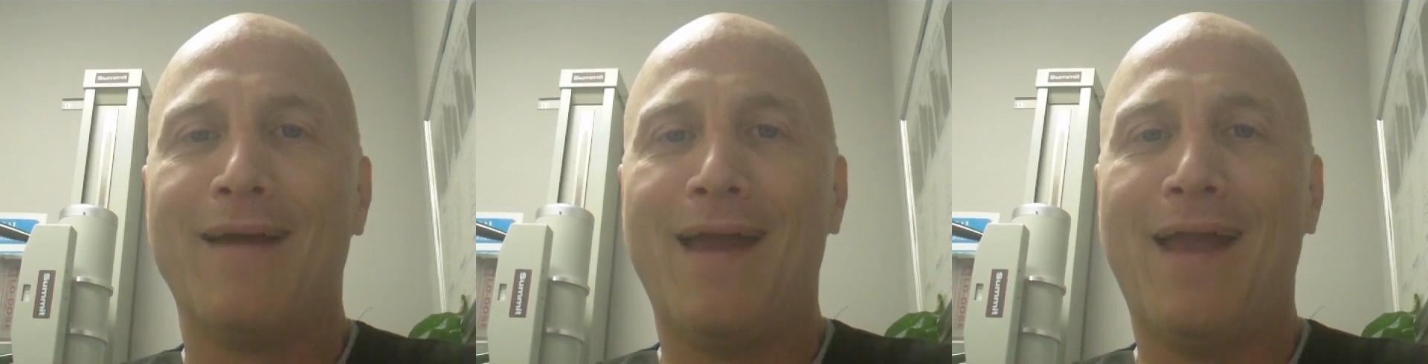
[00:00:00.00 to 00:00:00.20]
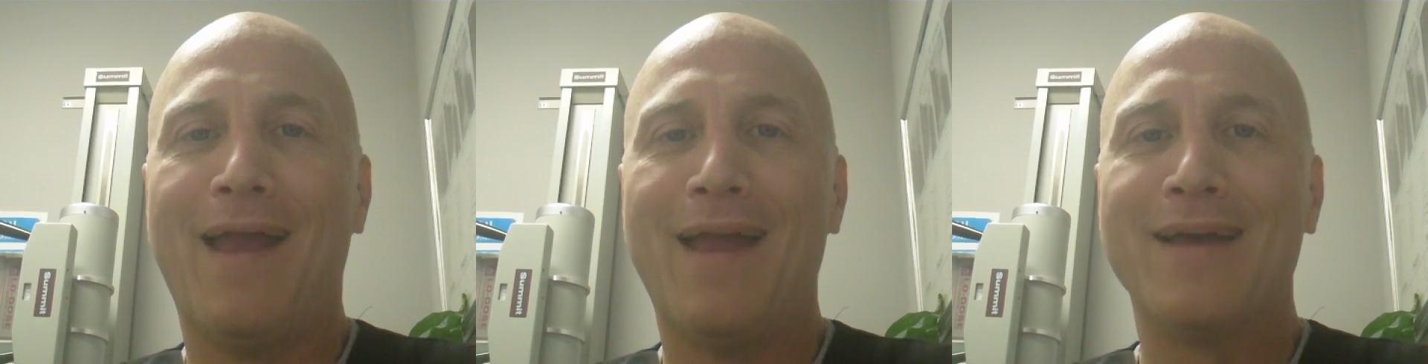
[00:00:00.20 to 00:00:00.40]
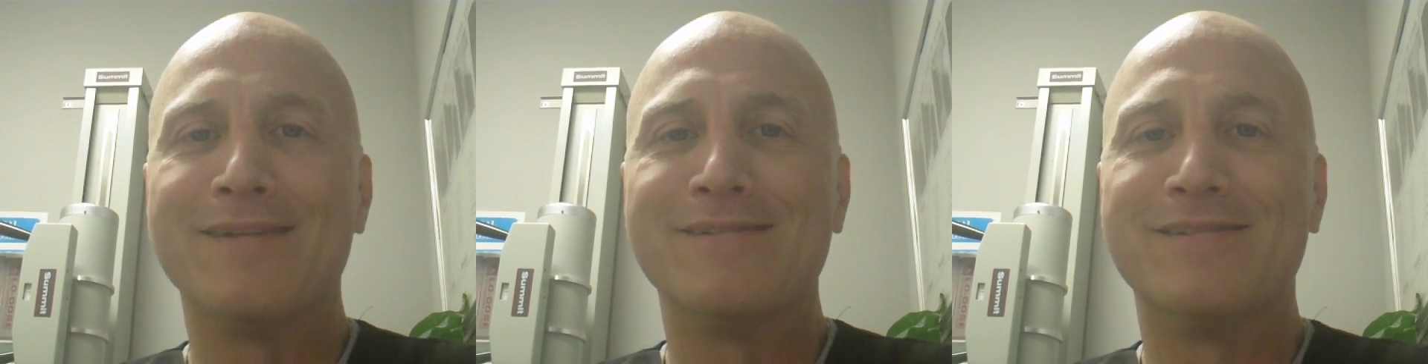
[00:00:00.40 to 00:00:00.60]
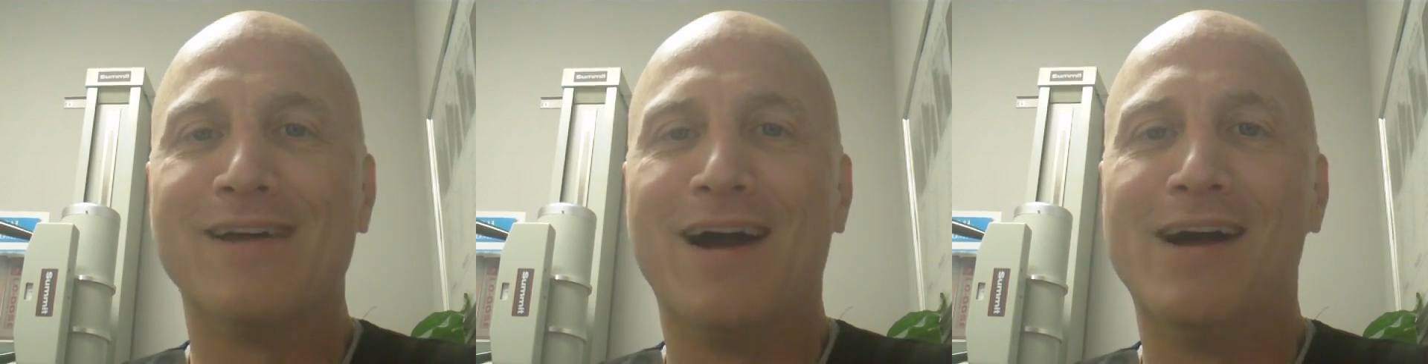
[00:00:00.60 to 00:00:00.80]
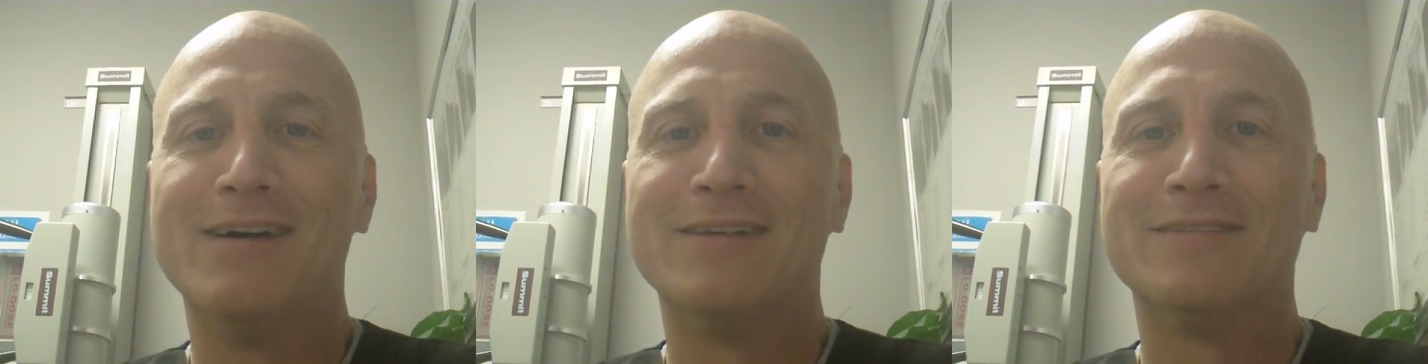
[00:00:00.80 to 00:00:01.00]
and
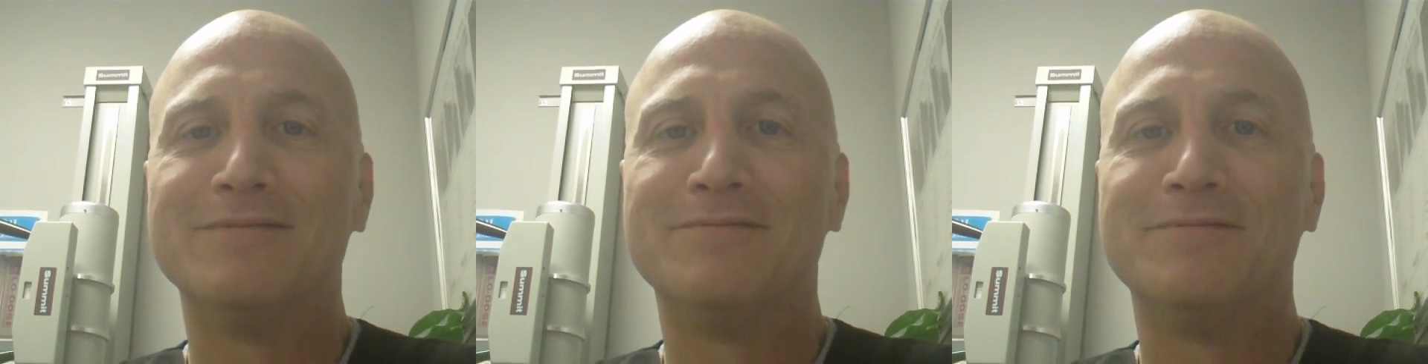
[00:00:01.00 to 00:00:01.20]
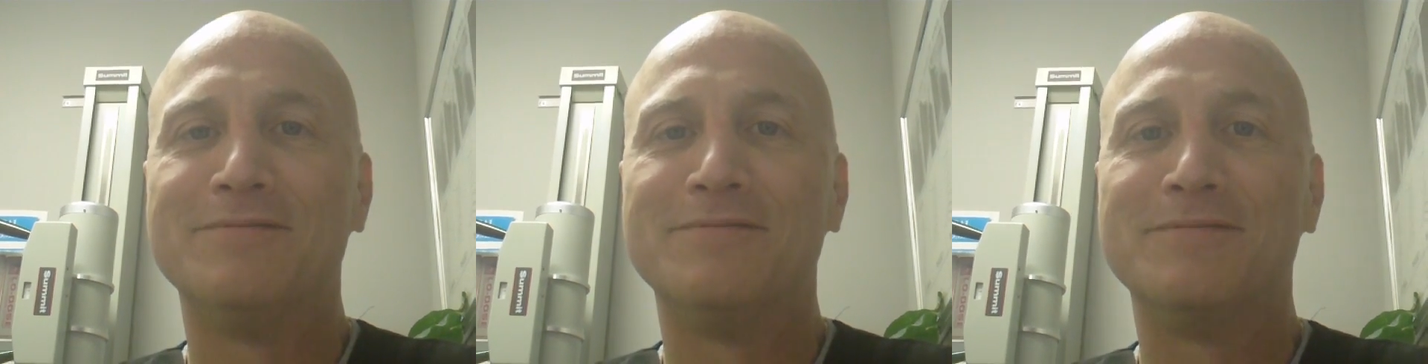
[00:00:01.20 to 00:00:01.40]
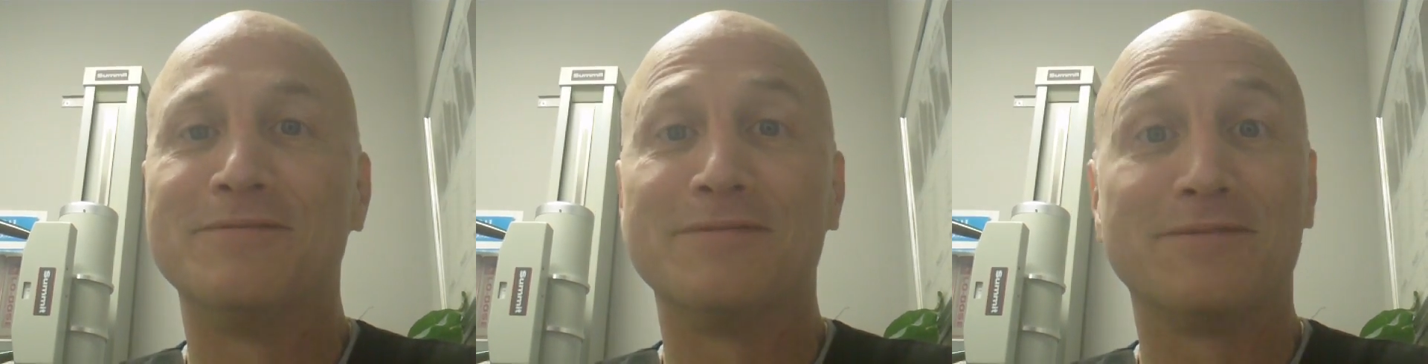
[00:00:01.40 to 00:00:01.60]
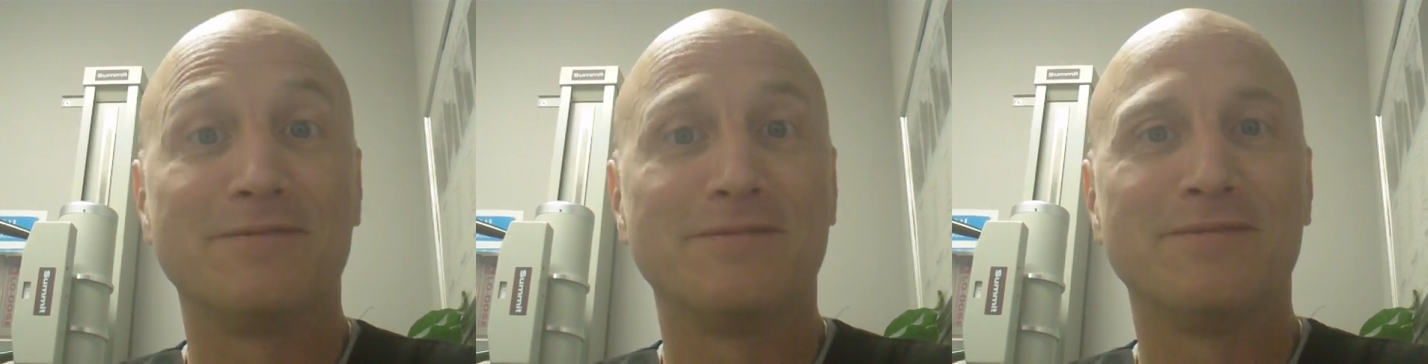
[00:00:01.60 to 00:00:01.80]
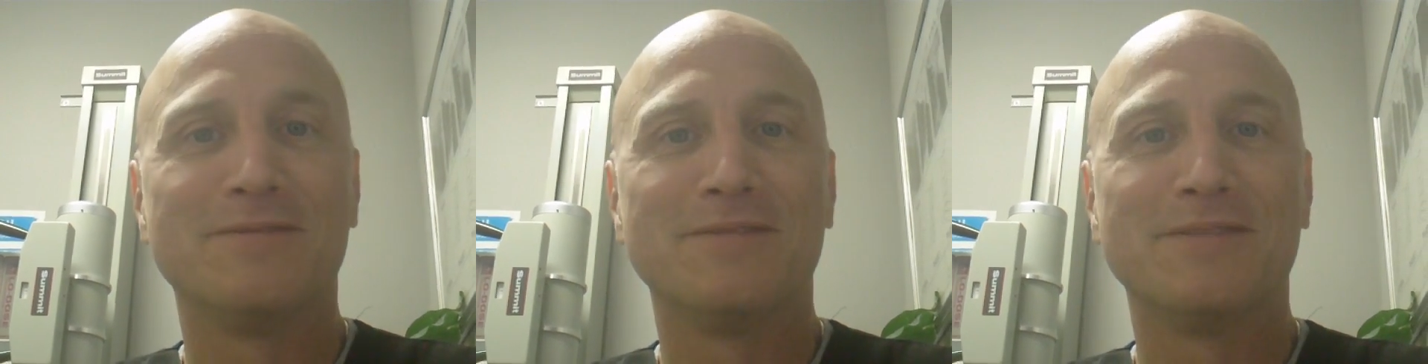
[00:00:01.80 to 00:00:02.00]
uh,
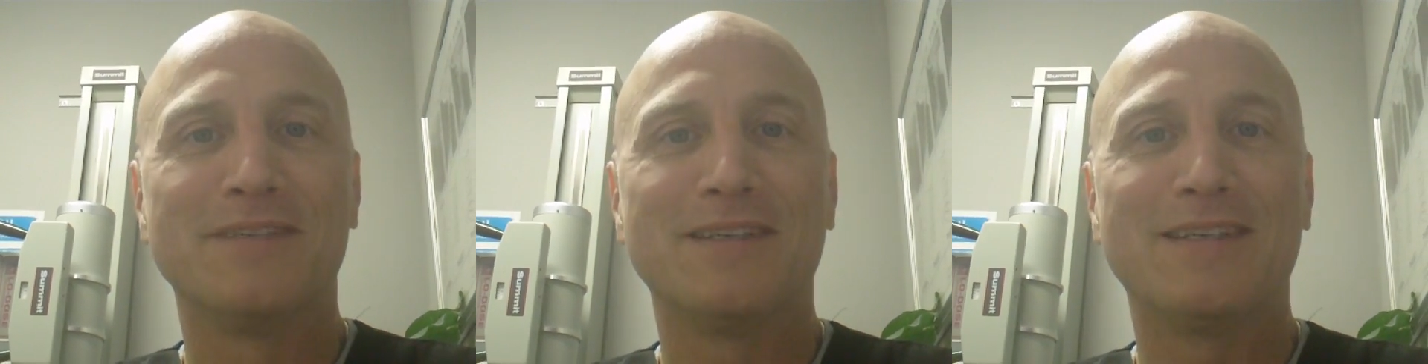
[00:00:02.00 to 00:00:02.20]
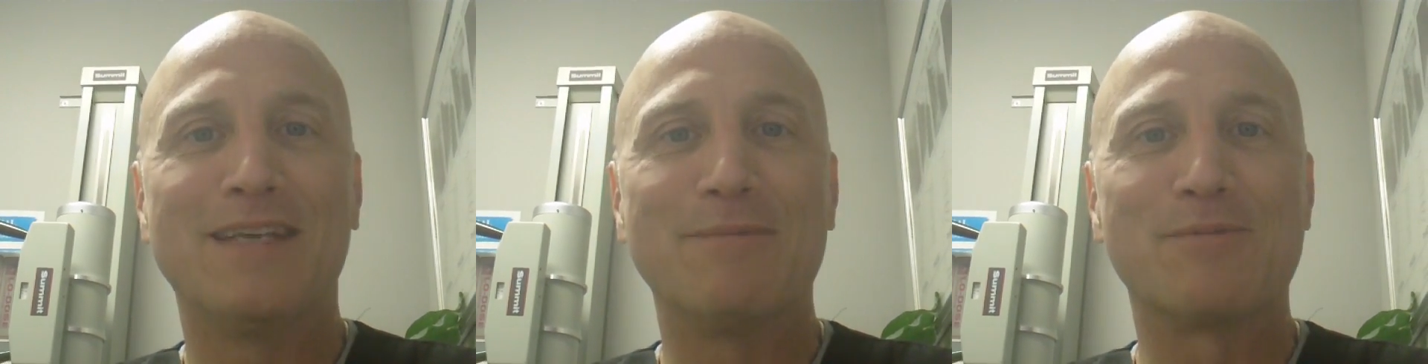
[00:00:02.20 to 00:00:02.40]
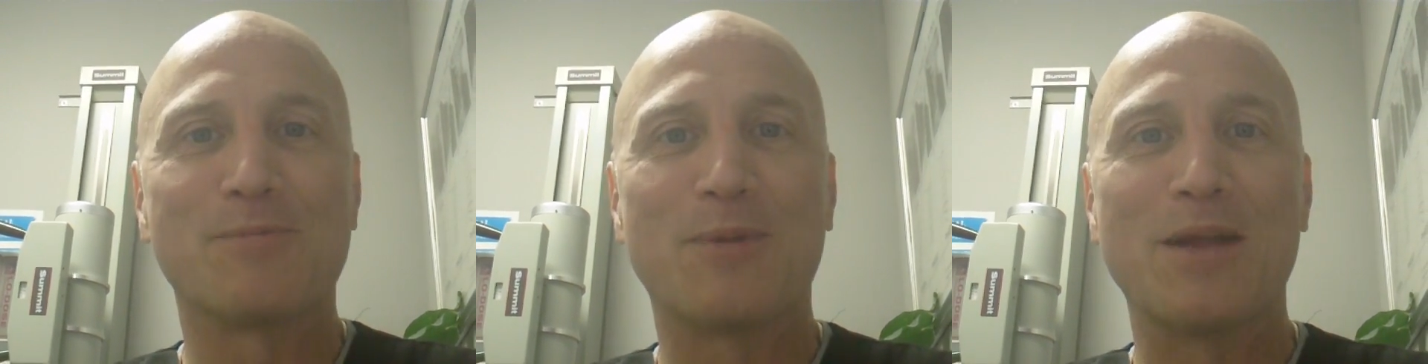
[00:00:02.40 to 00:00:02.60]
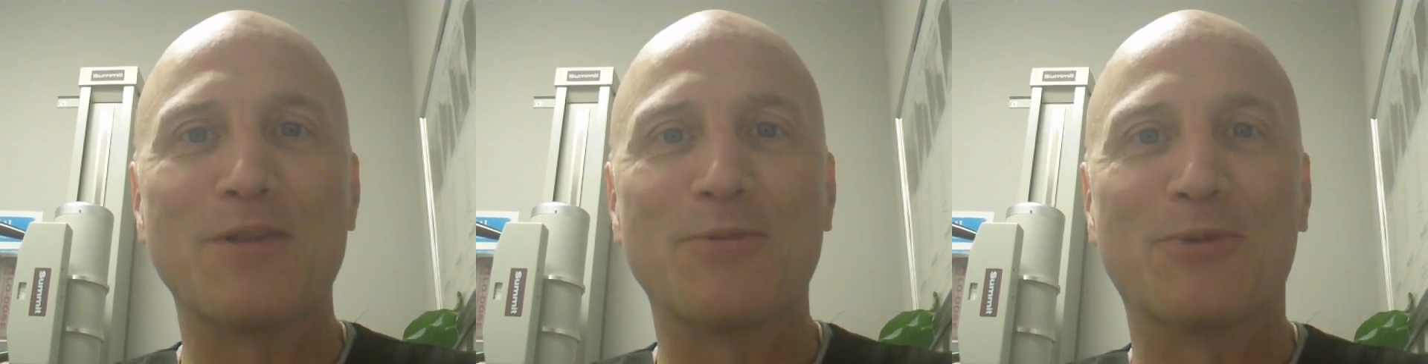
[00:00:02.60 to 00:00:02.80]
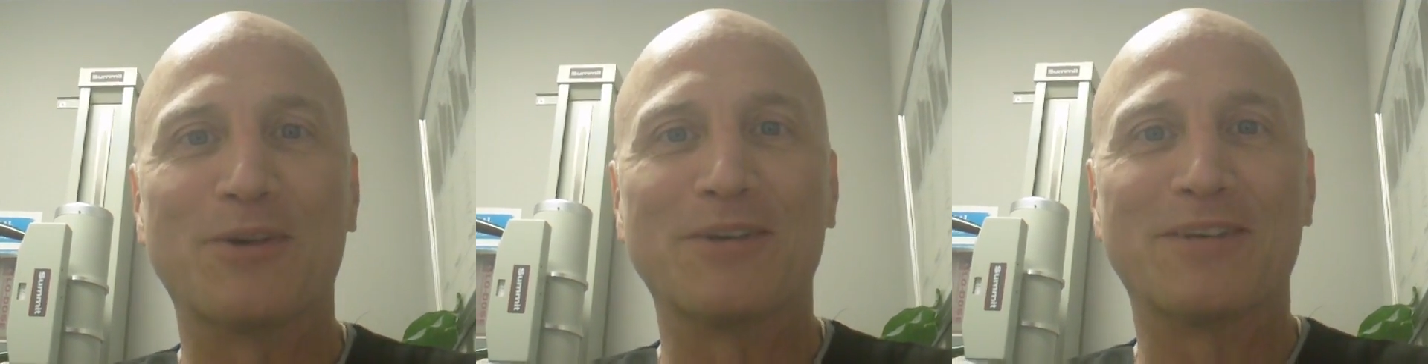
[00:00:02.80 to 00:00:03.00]
keep
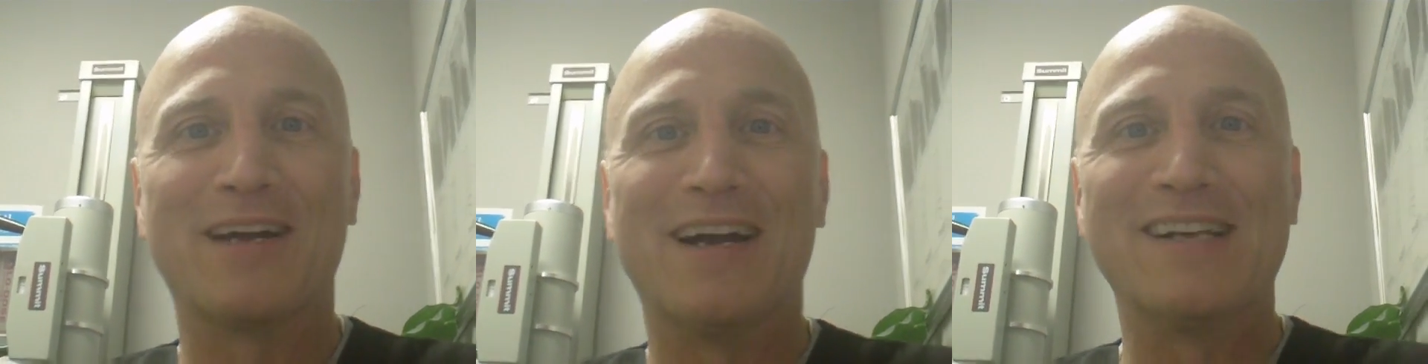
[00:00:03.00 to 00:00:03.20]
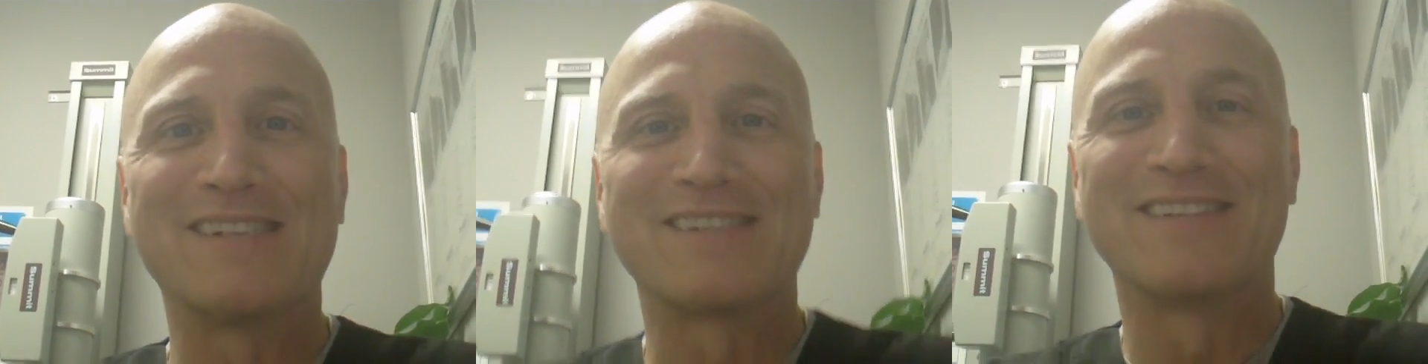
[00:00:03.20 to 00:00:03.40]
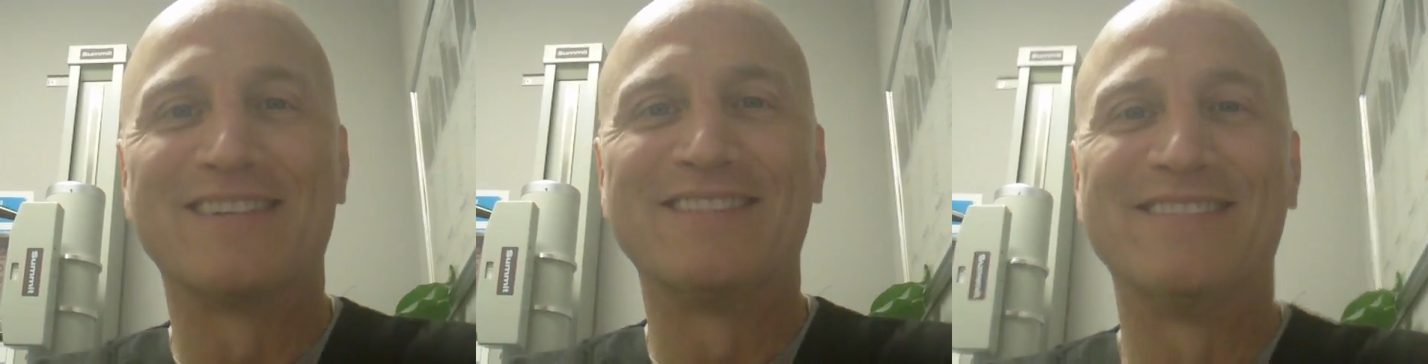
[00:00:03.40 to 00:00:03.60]
spreading the word, guys.